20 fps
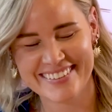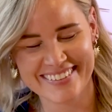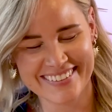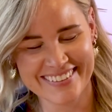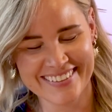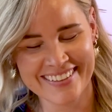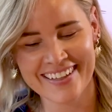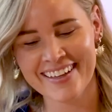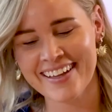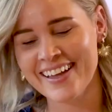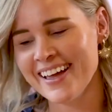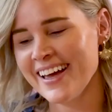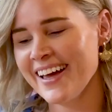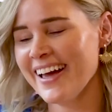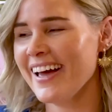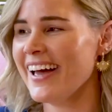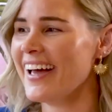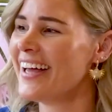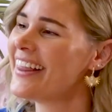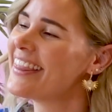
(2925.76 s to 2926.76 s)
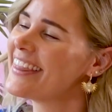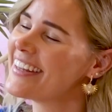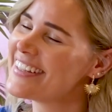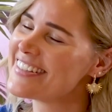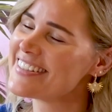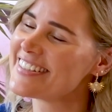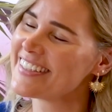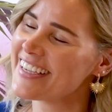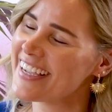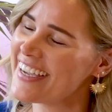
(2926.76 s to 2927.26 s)
Thanks you so much.
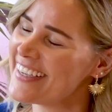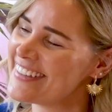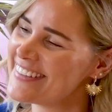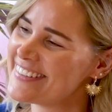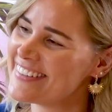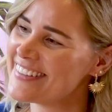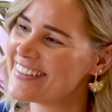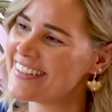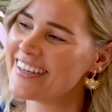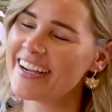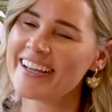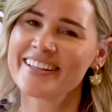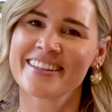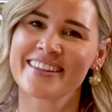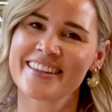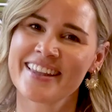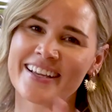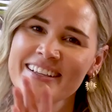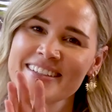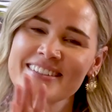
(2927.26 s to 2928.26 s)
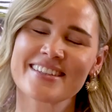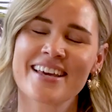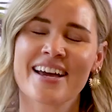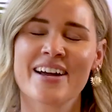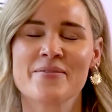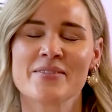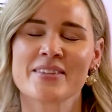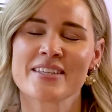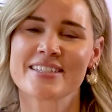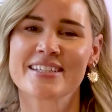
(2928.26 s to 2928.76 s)
That's so good. Thanks.
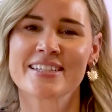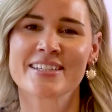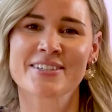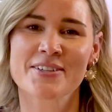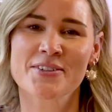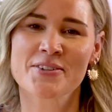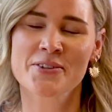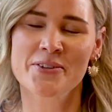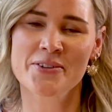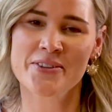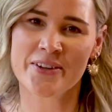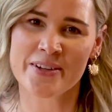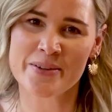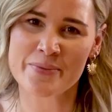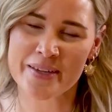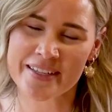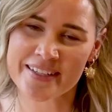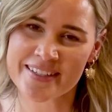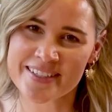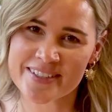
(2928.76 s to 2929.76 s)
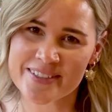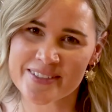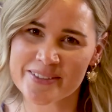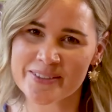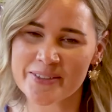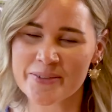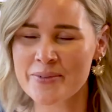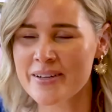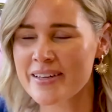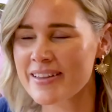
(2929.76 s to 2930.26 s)
This is A Treat on a
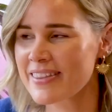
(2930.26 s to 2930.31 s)
Pedestal with